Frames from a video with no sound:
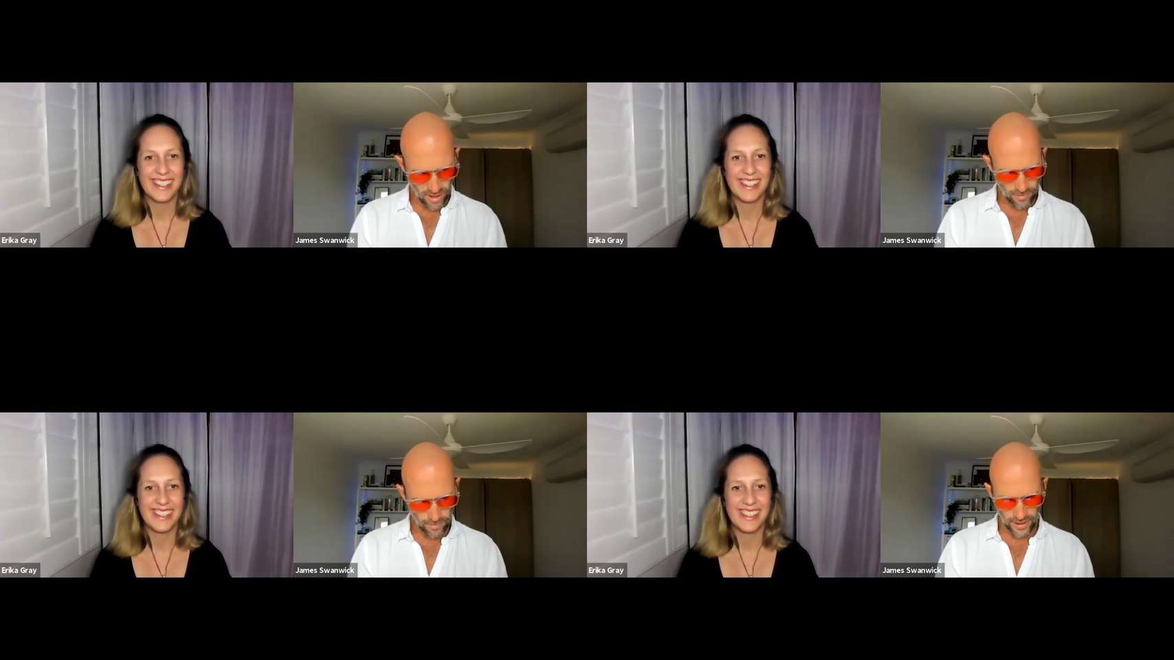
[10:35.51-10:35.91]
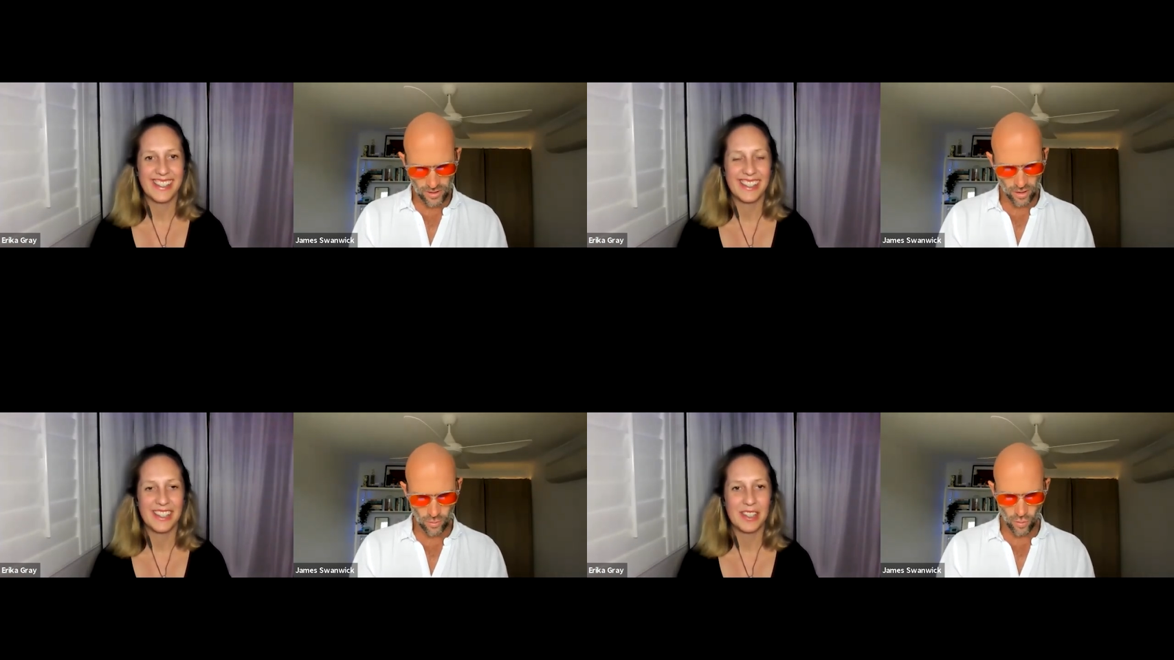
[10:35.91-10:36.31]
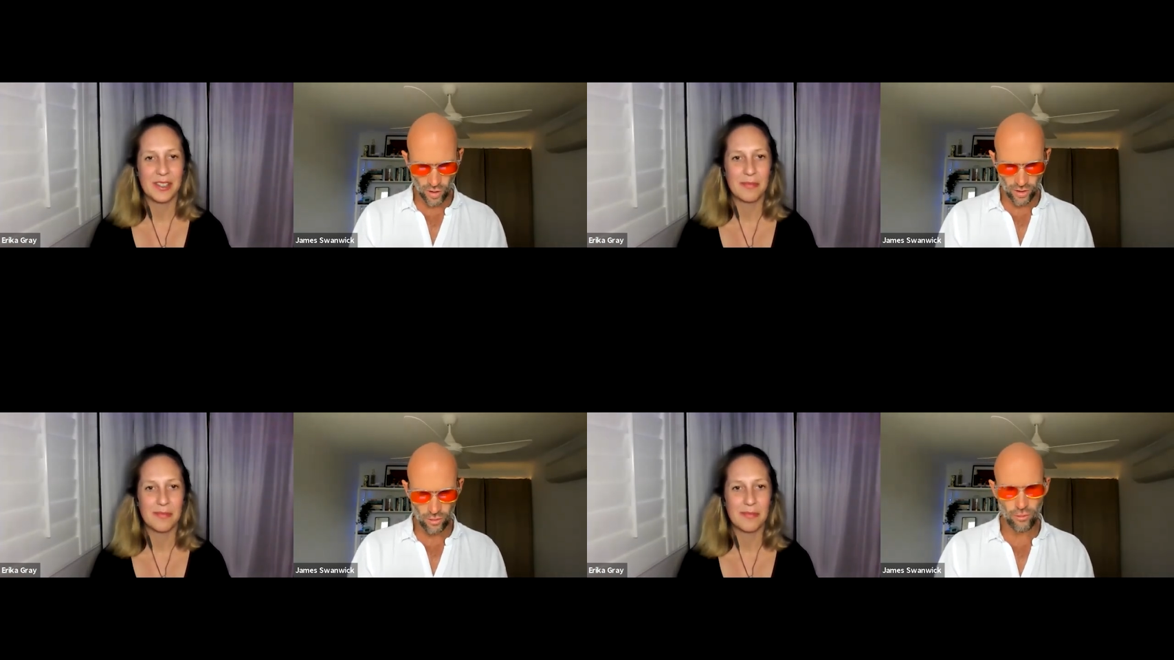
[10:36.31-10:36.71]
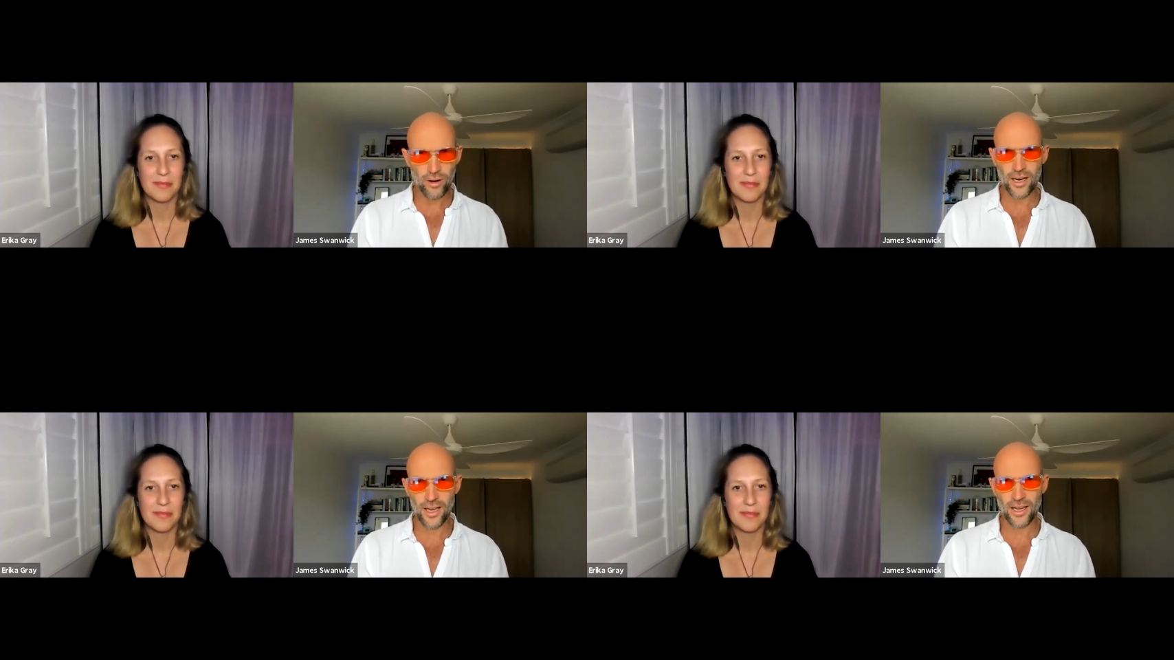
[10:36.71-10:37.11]
Speaker 1: based on what your
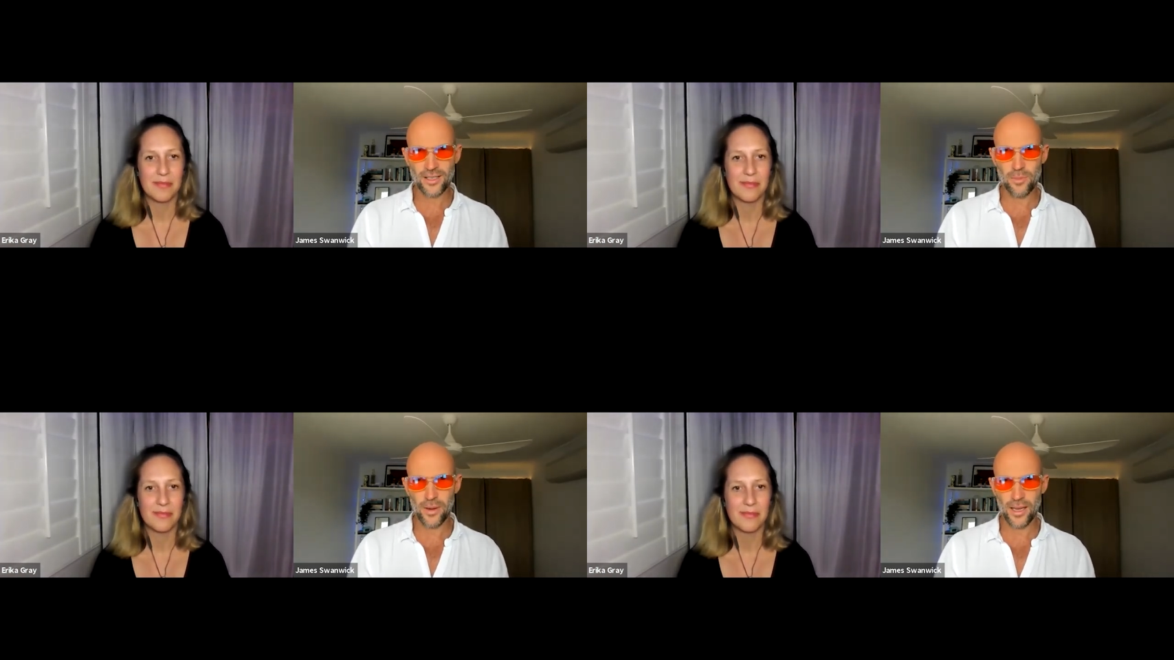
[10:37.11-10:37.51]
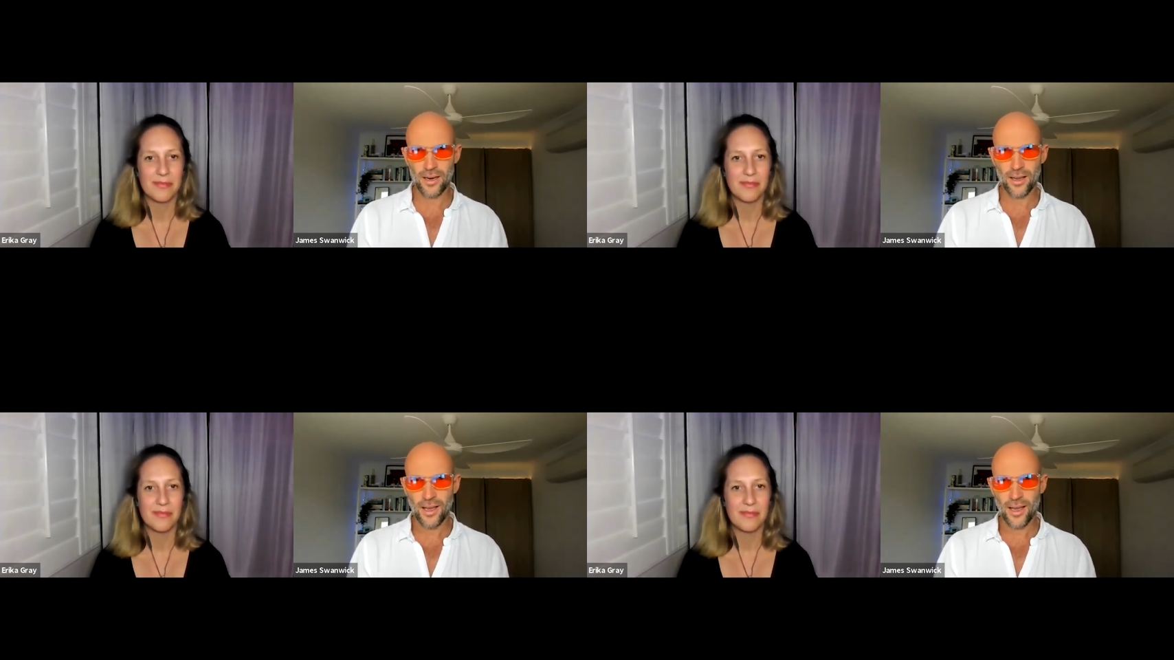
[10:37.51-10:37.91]
reading has been?